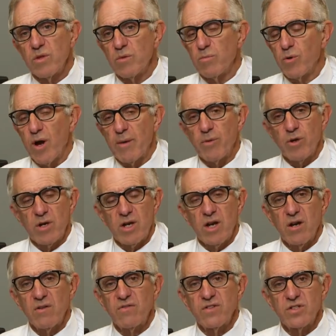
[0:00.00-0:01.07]
The primary
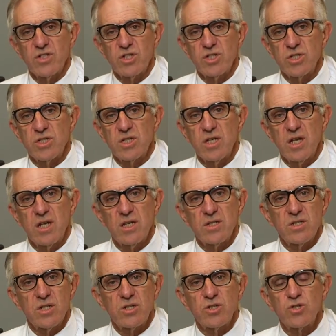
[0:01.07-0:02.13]
care physician today
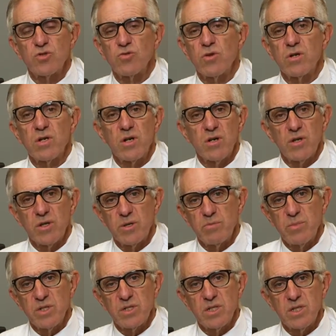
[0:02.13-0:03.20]
is extraordinarily
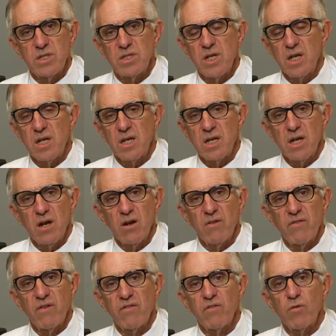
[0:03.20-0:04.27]
busy taking care
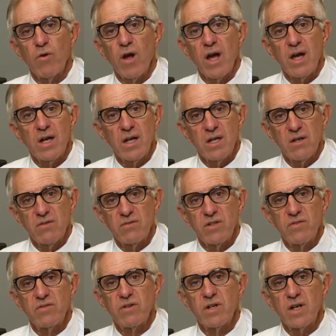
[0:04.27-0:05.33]
of a variety of
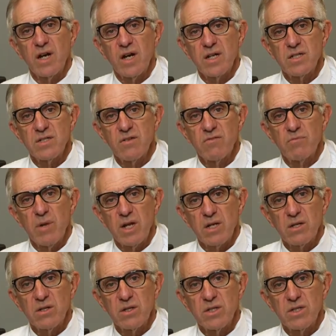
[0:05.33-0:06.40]
different kinds of
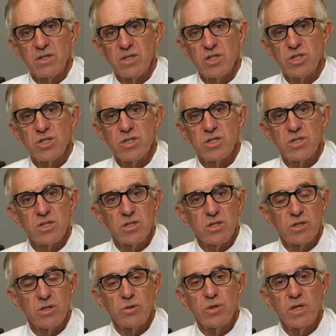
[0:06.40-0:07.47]
medical conditions,
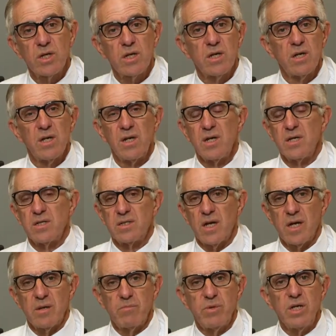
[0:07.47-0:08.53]
including
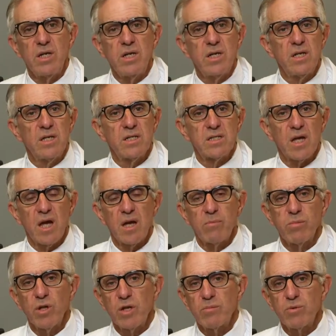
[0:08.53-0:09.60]
diabetes, high
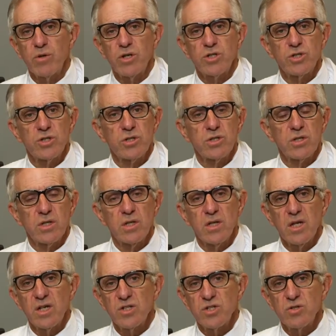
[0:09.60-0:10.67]
blood pressure,
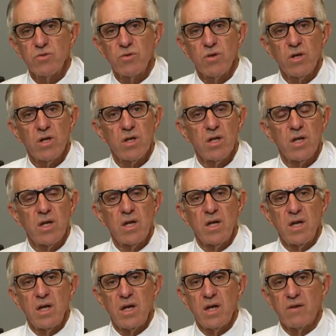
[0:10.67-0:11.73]
cholesterol,
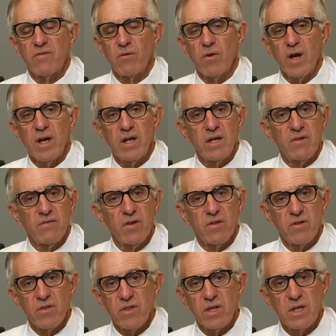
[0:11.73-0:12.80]
and a variety of
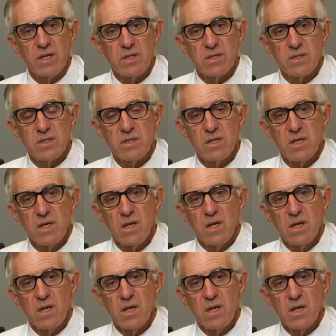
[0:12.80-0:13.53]
other things.